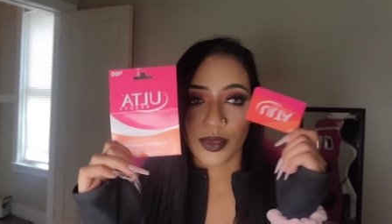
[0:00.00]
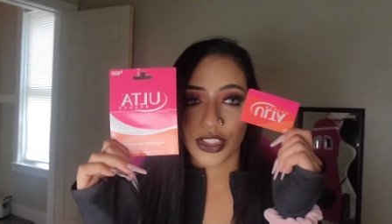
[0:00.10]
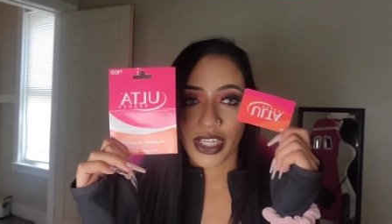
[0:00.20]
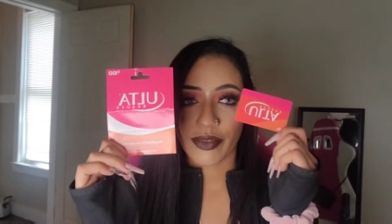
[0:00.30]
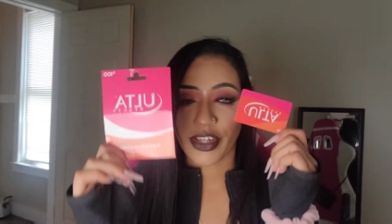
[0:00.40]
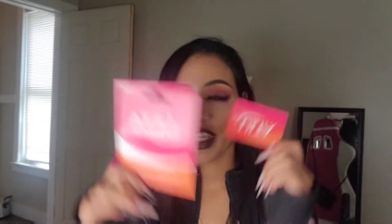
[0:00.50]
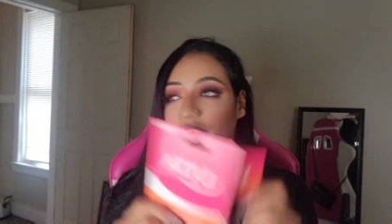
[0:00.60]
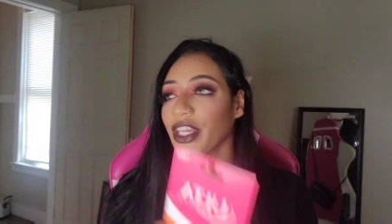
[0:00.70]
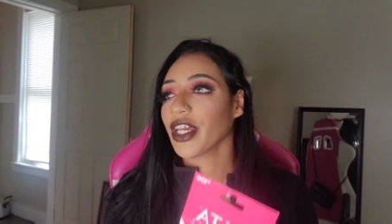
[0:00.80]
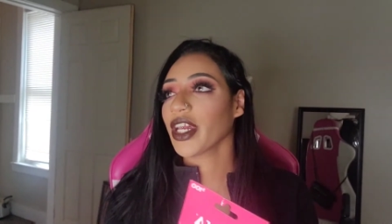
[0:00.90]
which i have right
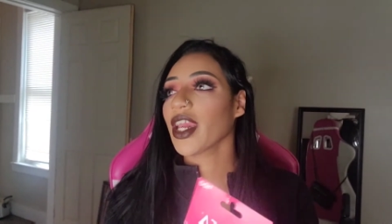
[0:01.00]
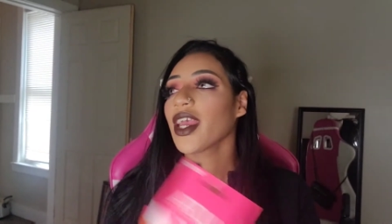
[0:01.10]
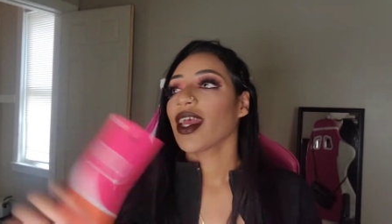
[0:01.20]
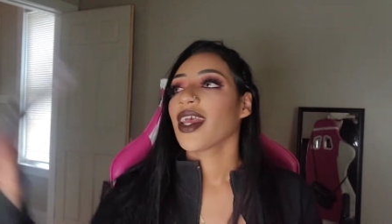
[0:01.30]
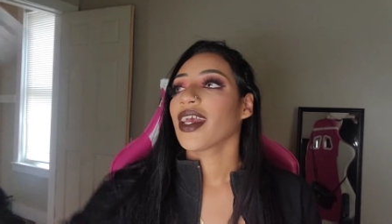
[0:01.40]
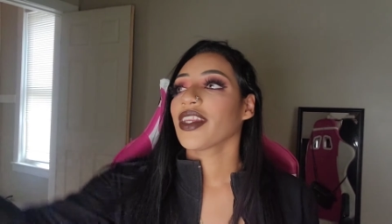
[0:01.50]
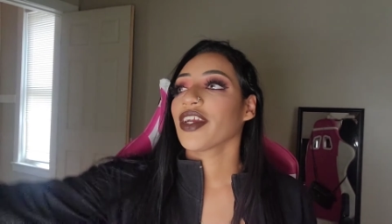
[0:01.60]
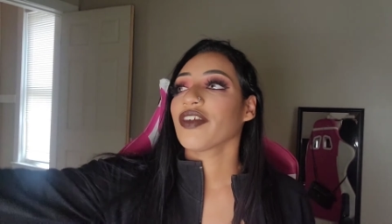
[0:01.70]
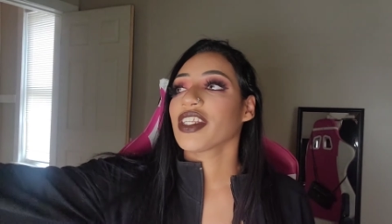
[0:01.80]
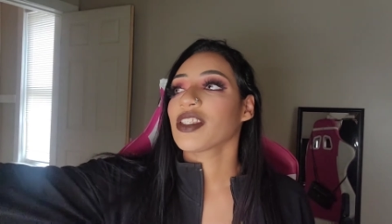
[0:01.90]
here and I
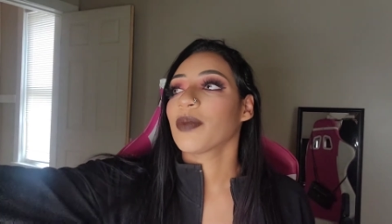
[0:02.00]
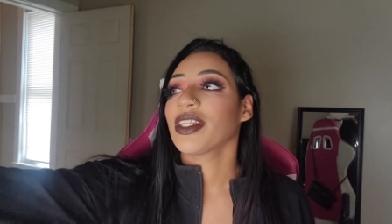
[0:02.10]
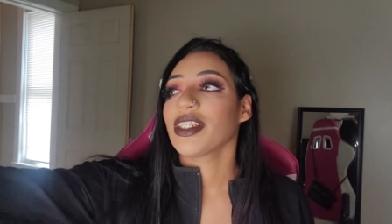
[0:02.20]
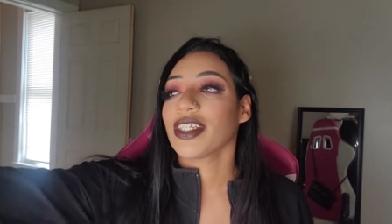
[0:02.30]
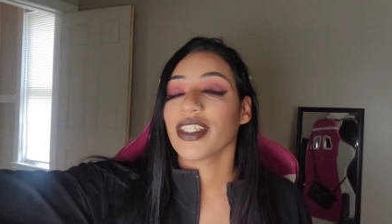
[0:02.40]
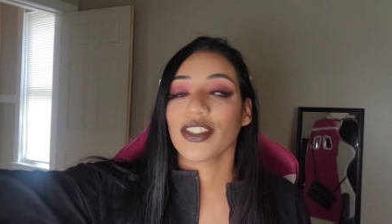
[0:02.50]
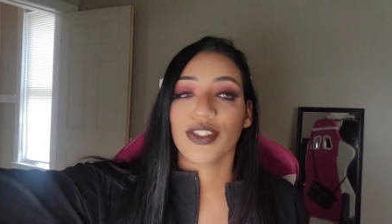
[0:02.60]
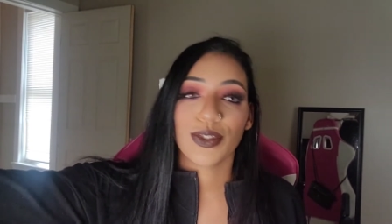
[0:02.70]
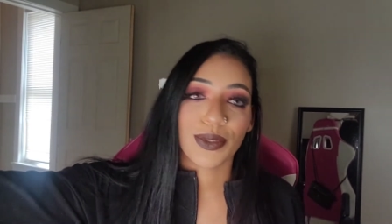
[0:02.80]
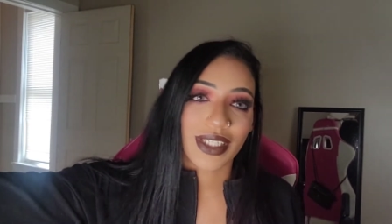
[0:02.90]
already spent it
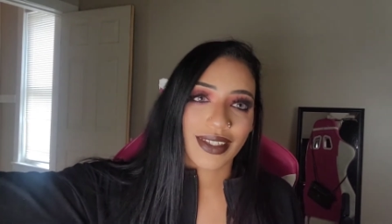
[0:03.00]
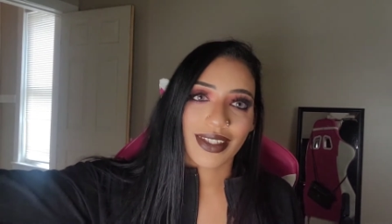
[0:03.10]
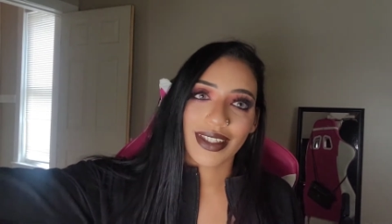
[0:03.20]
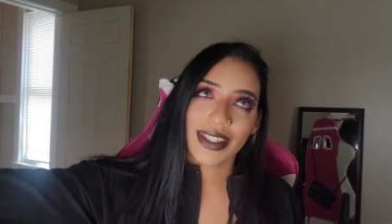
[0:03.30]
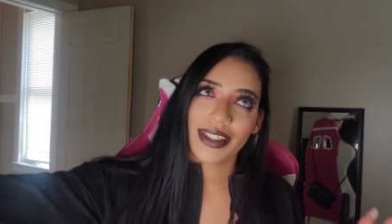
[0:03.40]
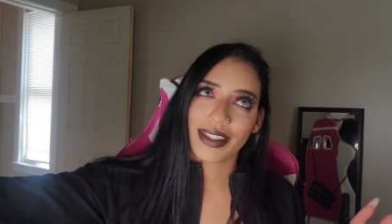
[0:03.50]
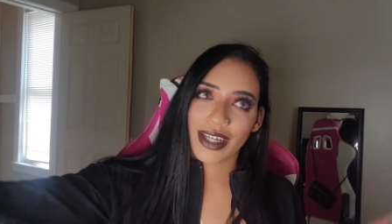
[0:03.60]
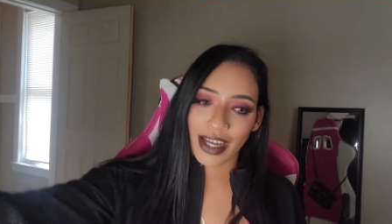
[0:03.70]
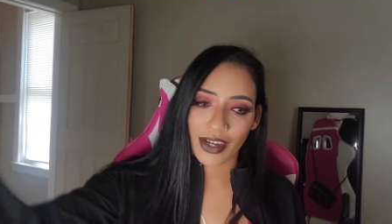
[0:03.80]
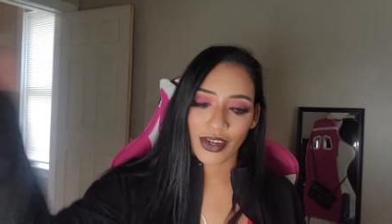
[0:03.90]
so technically he
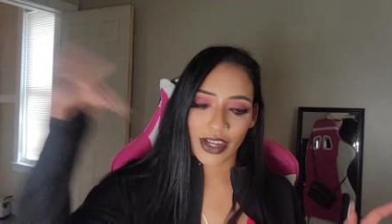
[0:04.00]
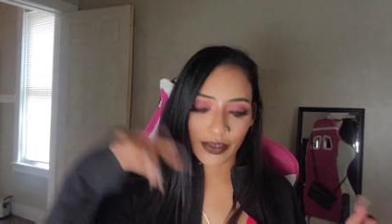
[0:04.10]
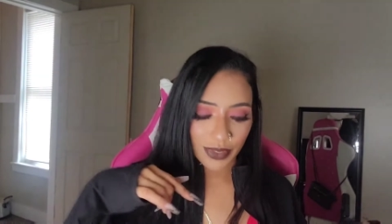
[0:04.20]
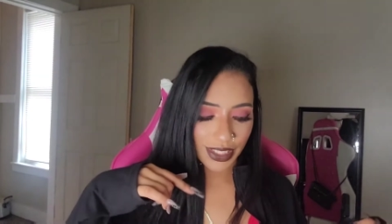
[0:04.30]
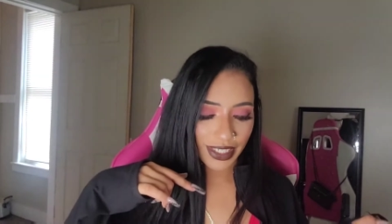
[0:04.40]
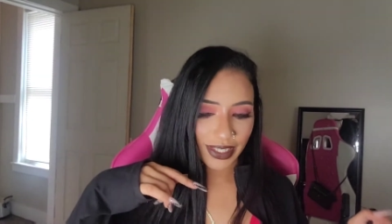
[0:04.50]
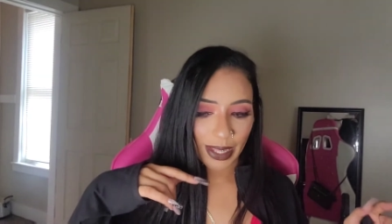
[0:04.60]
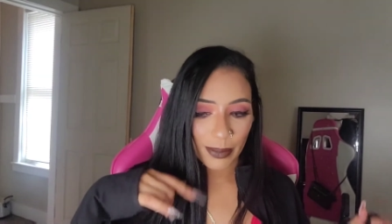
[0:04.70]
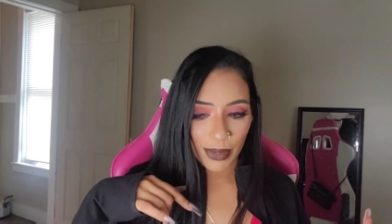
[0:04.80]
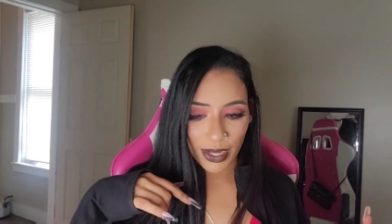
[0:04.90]
got everything in
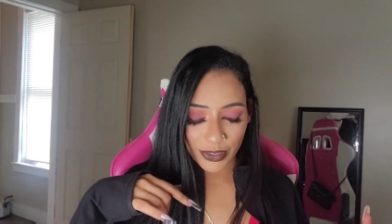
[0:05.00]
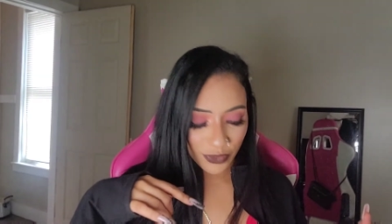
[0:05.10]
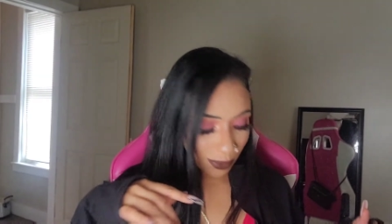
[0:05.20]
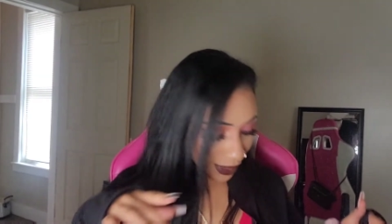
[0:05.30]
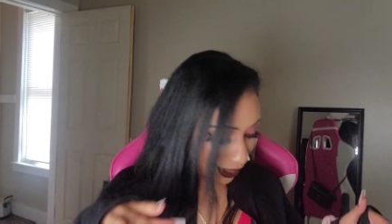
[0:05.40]
that box for